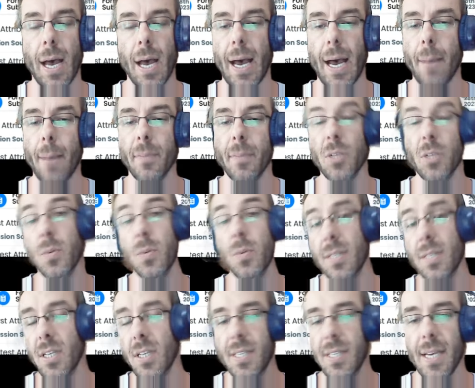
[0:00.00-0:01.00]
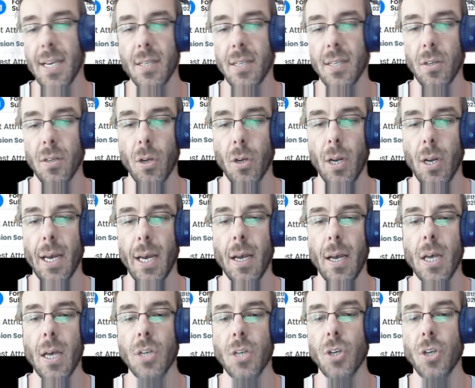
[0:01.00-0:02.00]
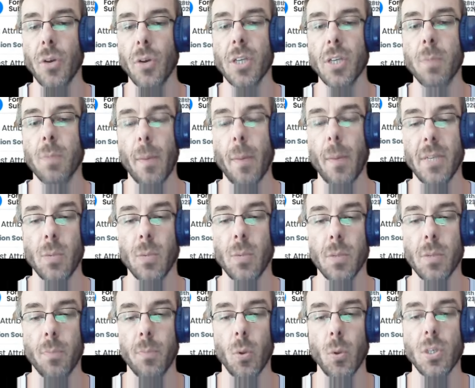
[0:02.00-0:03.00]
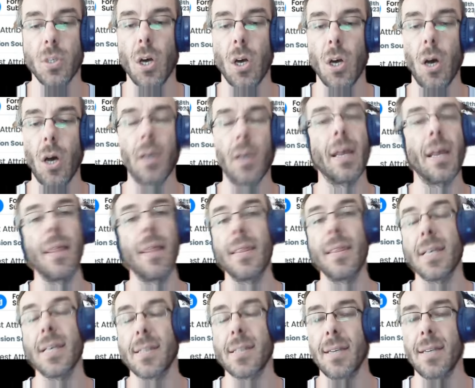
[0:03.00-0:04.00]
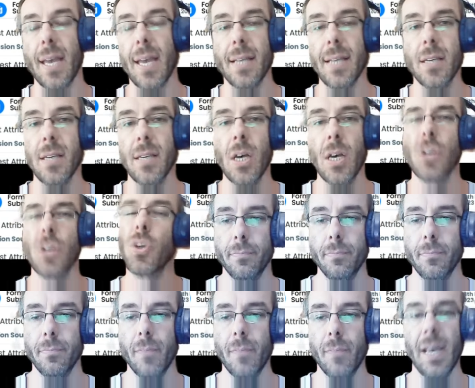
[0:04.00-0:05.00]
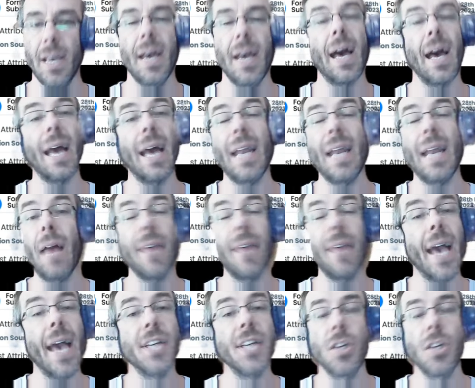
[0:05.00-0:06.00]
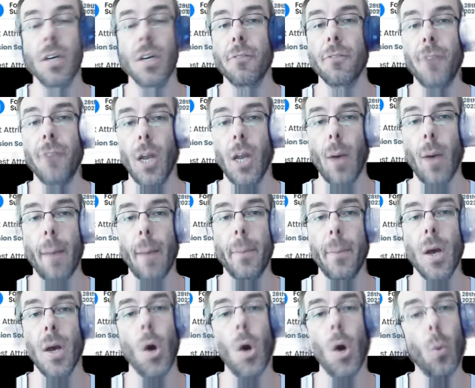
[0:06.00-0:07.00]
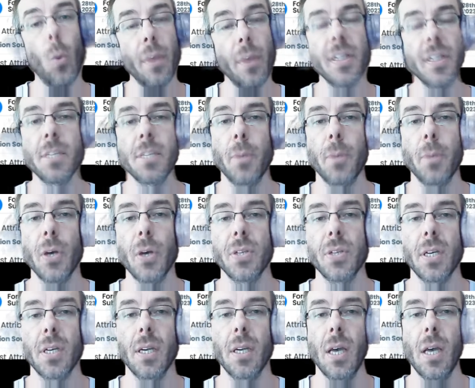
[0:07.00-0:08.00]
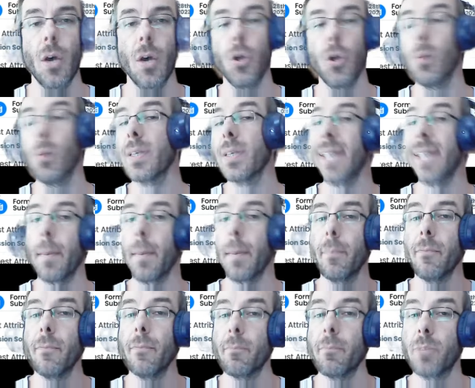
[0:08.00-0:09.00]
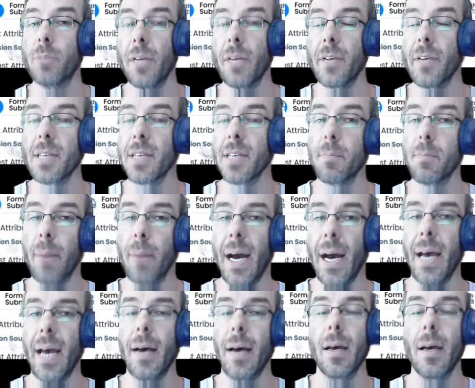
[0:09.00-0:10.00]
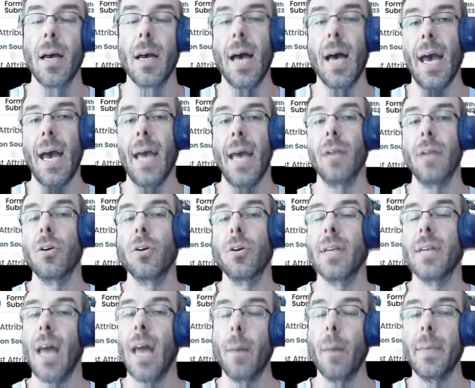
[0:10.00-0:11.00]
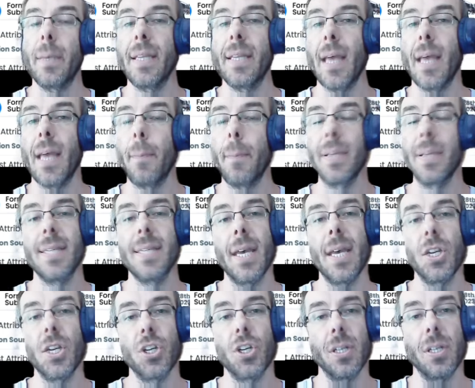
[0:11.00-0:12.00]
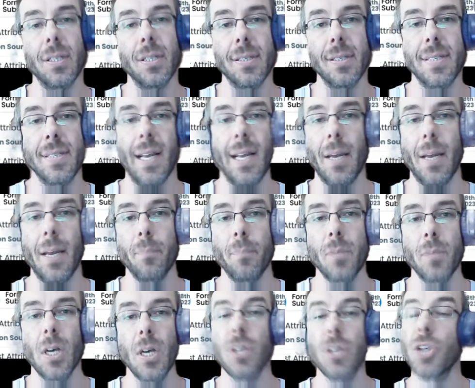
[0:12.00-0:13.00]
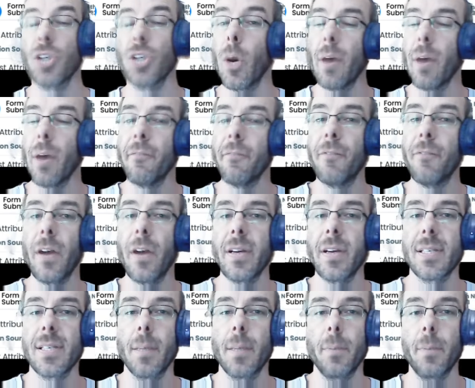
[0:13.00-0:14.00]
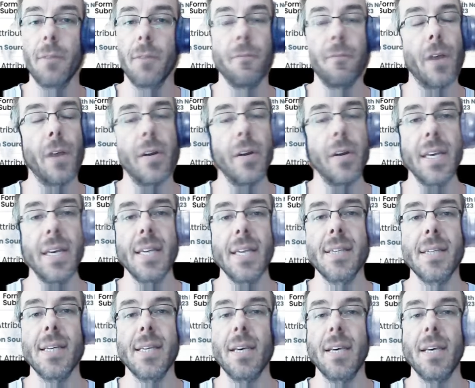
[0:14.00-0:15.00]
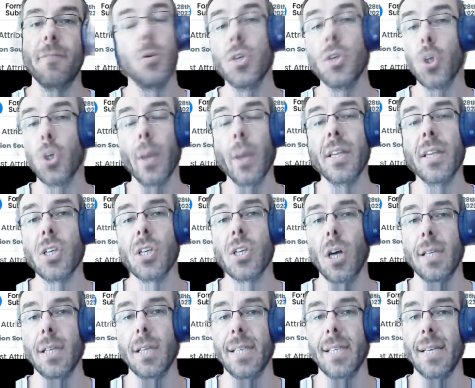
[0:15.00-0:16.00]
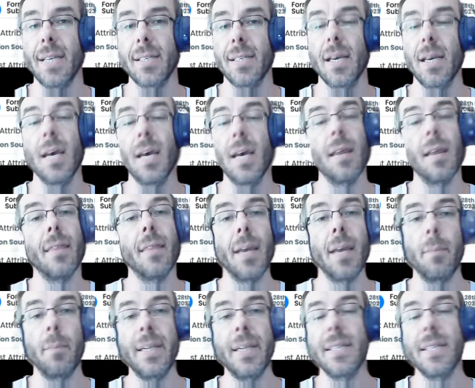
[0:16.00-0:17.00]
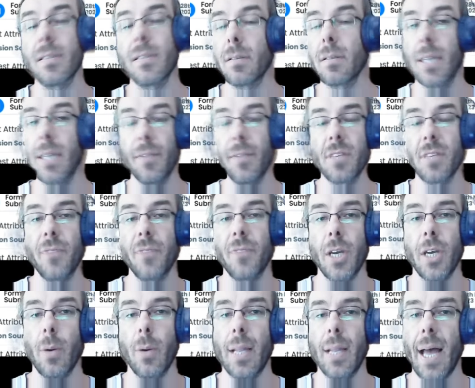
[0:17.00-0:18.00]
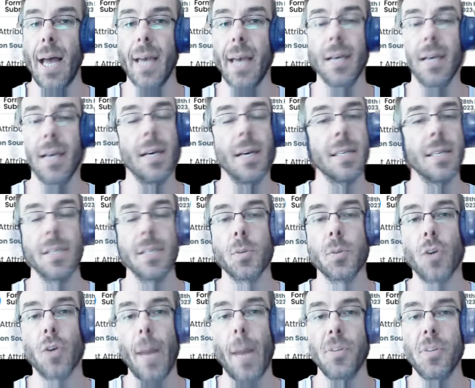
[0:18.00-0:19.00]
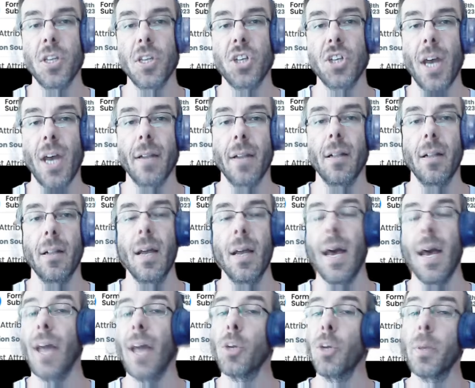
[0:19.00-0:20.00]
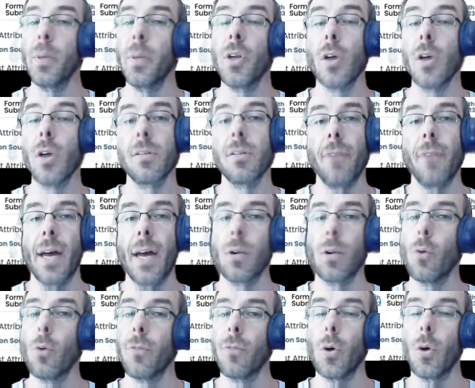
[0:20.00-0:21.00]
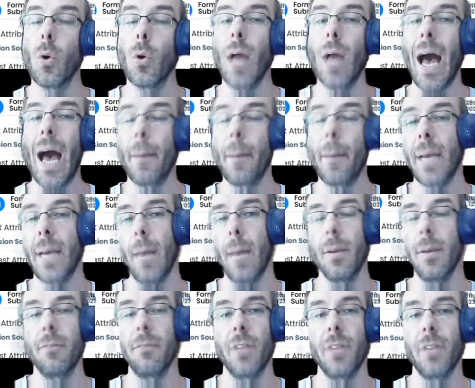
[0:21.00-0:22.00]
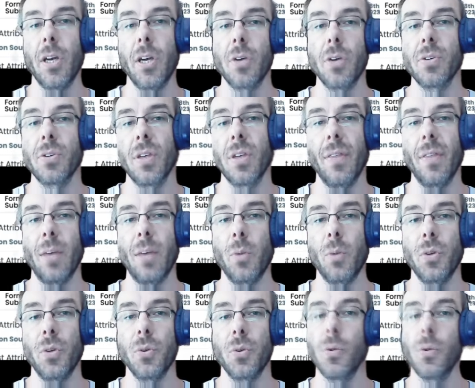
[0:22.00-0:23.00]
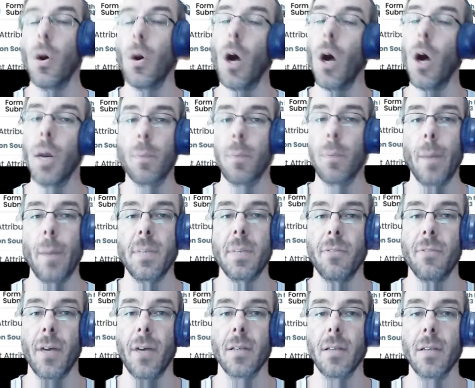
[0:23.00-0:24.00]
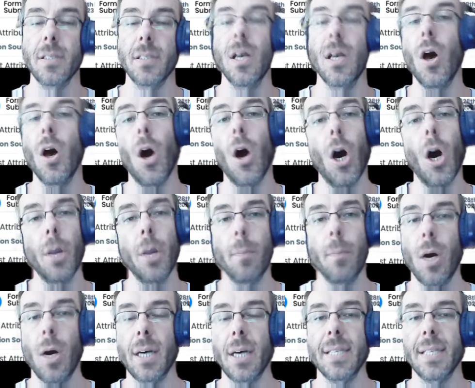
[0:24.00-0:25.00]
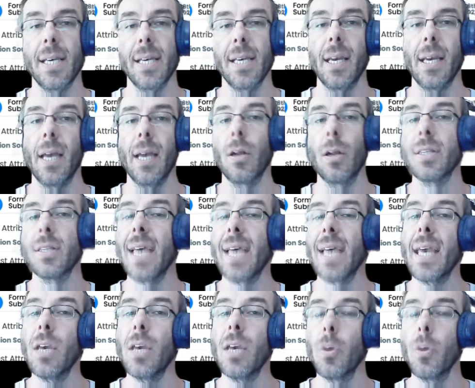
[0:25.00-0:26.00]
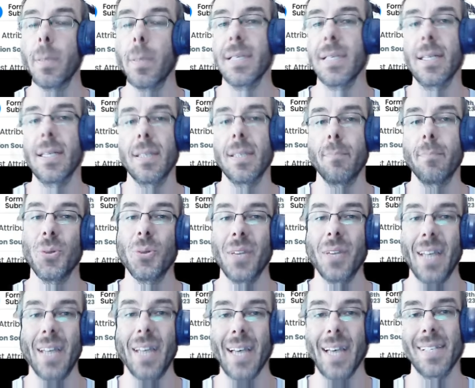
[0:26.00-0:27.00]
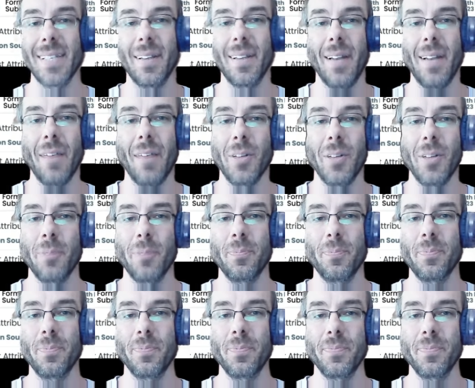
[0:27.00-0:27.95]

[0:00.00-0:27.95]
This was just tested earlier, so this property was bought on this date. And now the agent can follow up with this person who was their previous buyer and could now be their potential seller. So very simple, very easy. If you enjoyed this content, then please give this video a like, subscribe to the channel, and you'll be notified of all upcoming videos that we do on property funnels, on marketing, and on taking your business to the next level.